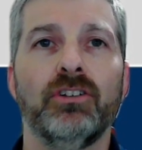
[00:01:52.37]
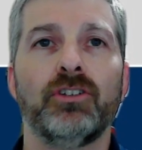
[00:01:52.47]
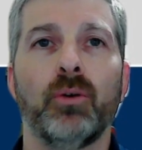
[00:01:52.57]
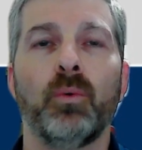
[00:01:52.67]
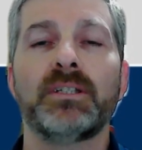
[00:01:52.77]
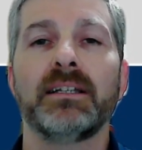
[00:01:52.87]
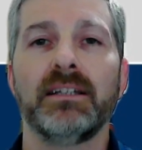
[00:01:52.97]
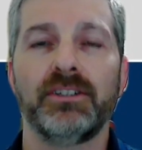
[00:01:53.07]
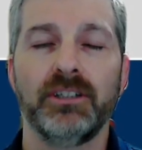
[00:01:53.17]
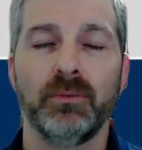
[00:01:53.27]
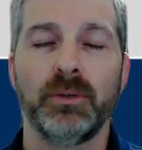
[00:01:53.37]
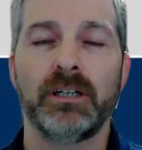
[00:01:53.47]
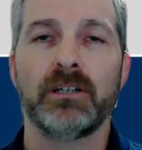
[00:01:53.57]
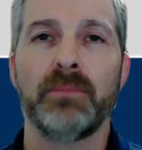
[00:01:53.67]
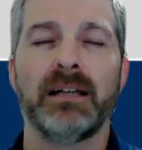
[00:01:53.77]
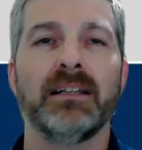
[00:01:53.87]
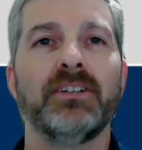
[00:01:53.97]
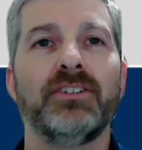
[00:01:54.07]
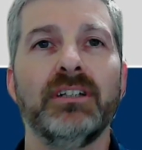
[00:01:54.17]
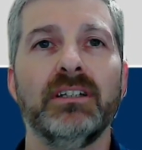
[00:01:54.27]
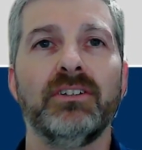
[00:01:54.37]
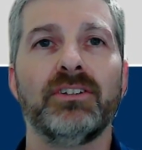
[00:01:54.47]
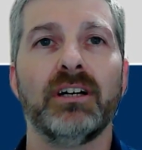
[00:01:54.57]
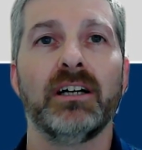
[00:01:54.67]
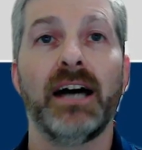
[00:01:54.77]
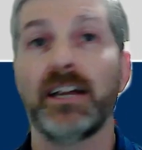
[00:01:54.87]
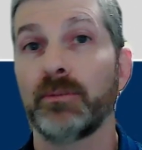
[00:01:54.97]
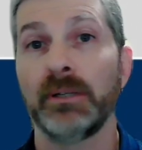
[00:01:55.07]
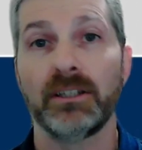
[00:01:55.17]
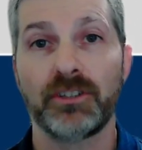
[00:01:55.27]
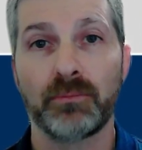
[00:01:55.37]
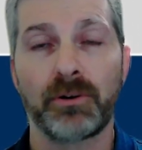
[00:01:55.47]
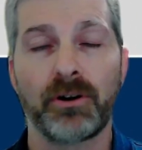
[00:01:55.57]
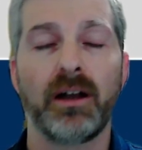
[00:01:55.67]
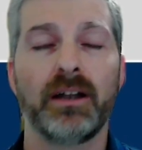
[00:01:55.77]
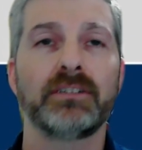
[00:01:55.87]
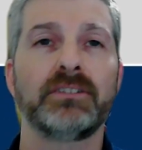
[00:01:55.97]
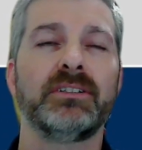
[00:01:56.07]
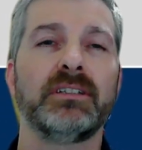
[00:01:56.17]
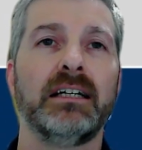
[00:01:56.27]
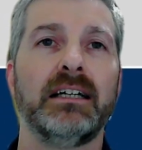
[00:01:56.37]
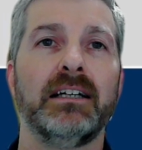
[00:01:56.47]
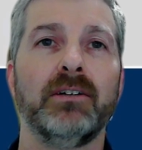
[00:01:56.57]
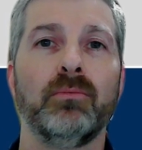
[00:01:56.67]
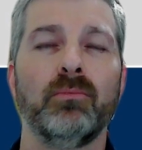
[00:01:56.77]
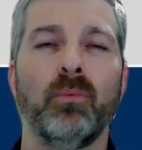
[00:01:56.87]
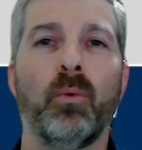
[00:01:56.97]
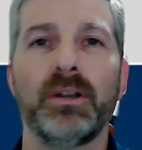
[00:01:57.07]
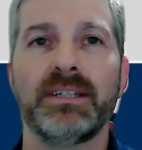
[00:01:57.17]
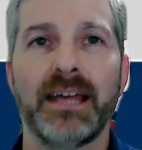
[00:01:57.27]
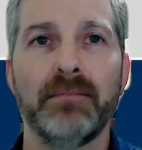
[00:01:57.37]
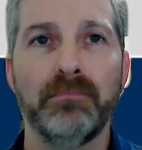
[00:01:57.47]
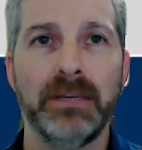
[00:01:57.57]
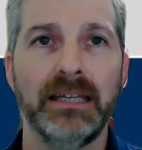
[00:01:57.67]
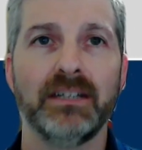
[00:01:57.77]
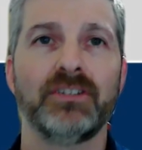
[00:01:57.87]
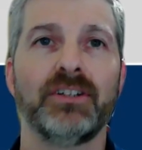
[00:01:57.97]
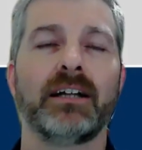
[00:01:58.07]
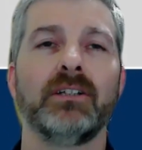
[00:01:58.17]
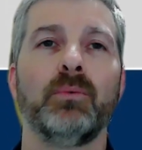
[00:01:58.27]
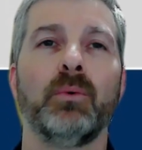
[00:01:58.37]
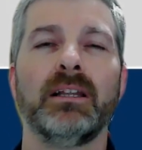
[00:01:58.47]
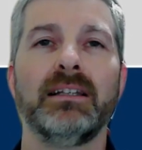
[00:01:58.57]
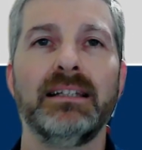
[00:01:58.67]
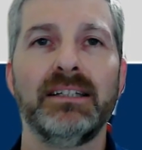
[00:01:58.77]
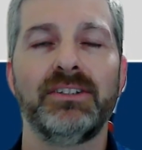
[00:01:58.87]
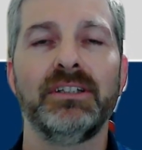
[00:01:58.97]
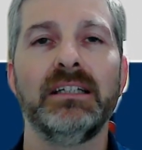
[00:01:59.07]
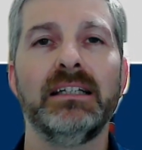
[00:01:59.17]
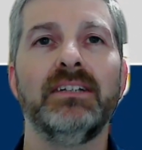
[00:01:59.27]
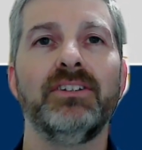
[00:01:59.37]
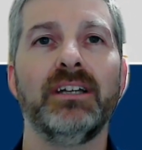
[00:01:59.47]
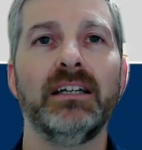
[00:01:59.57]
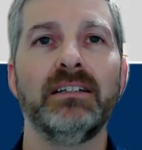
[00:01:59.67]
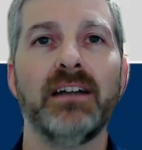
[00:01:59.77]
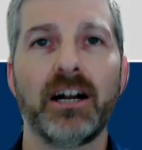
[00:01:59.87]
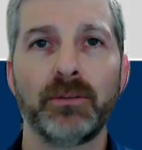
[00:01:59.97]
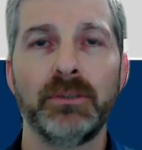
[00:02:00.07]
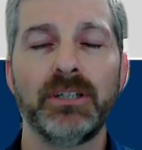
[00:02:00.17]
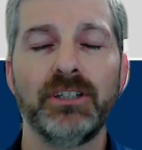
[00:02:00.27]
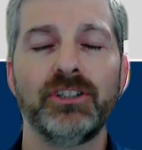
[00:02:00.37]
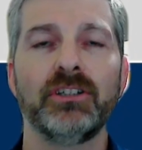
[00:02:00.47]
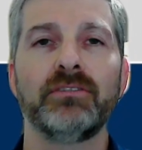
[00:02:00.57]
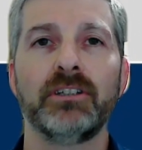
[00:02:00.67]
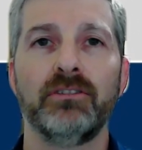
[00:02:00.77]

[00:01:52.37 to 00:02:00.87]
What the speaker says: So what's a listing? We hear about listings, has to be a listed product. What does that mean exactly? Well, a listing is a documentation of